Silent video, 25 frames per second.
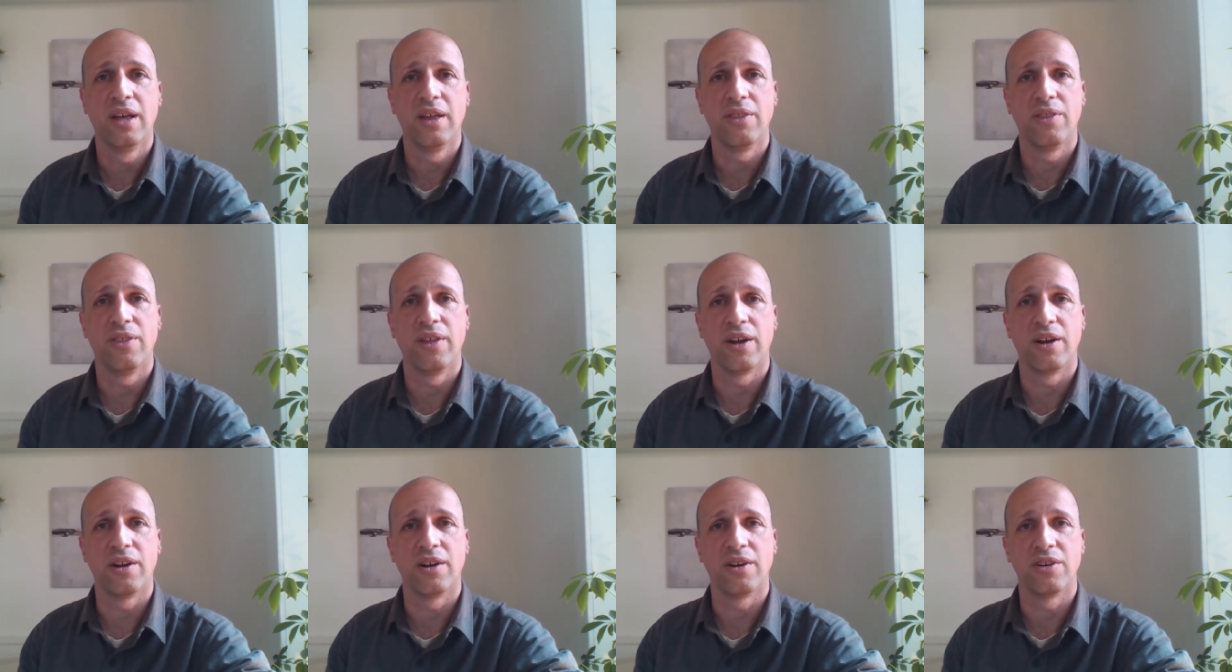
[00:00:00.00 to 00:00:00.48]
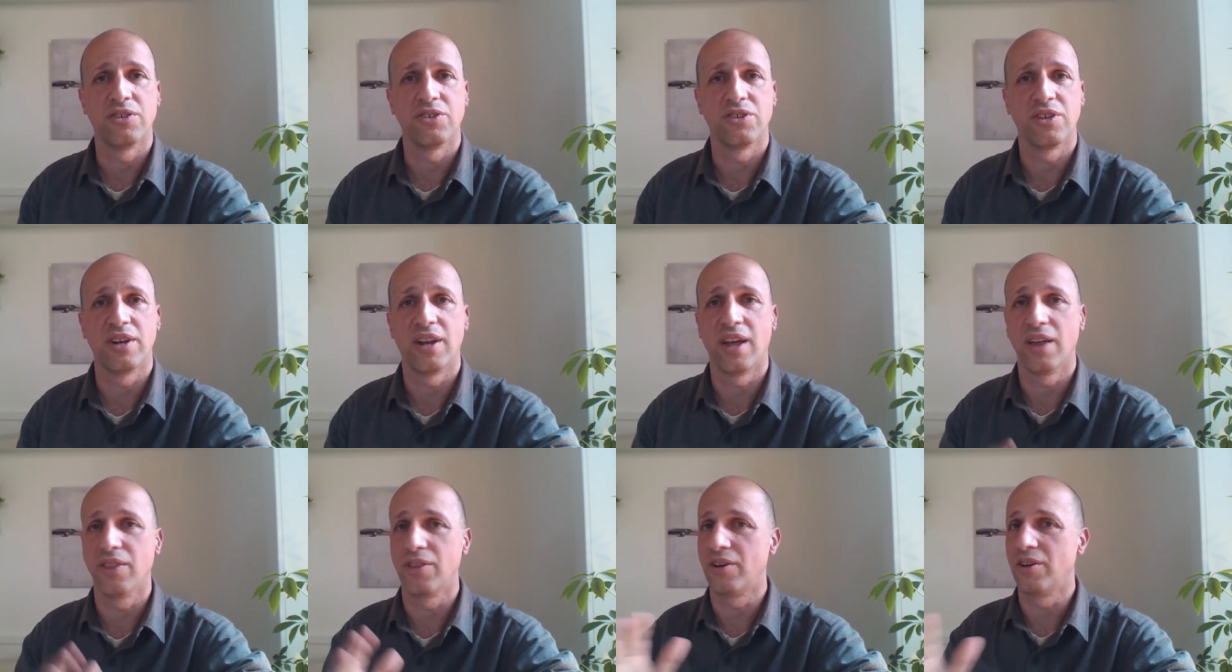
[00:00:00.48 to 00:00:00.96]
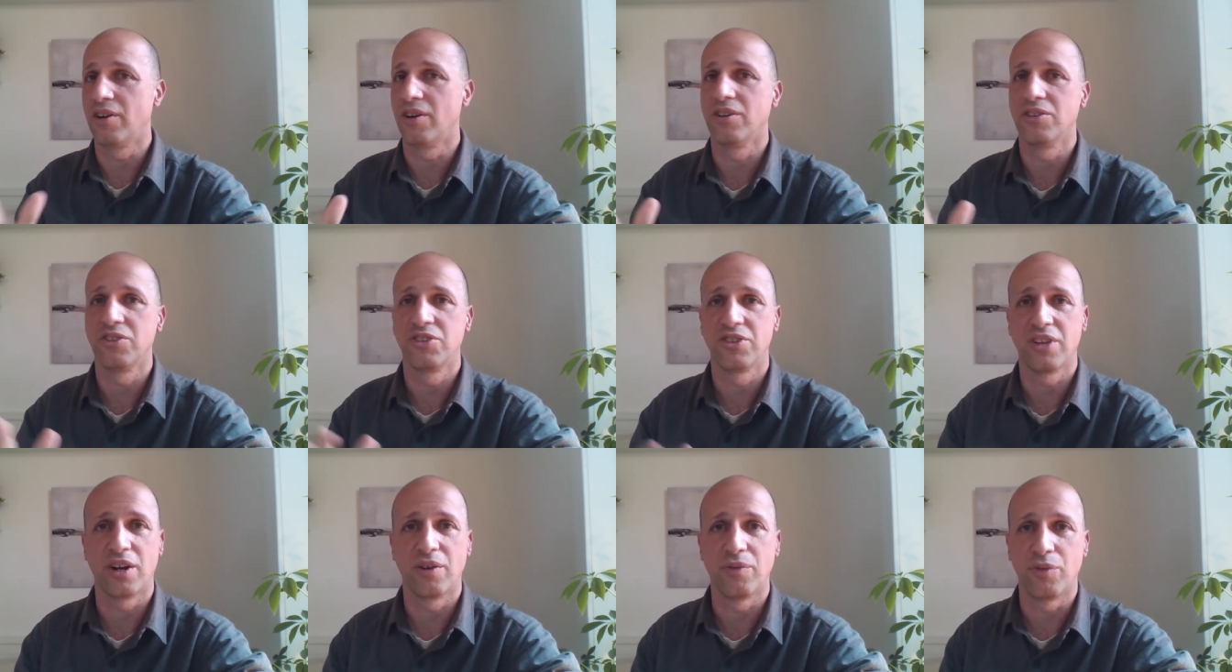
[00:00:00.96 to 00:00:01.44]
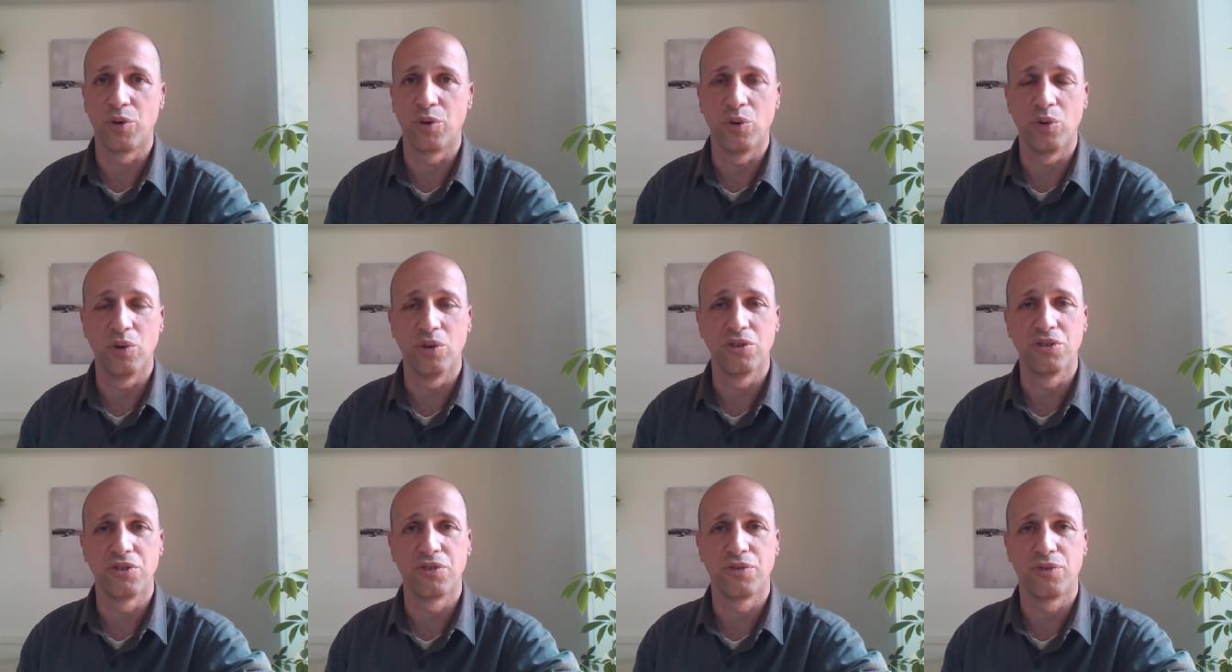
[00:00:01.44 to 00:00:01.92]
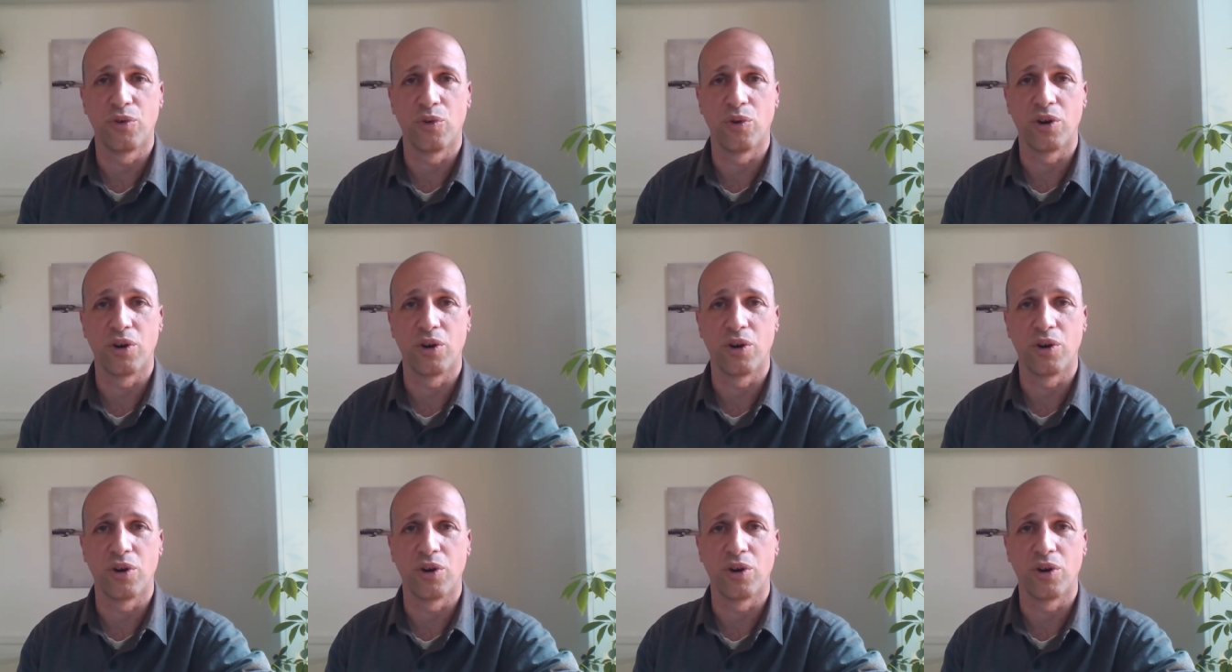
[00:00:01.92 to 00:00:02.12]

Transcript: There's another set of rules for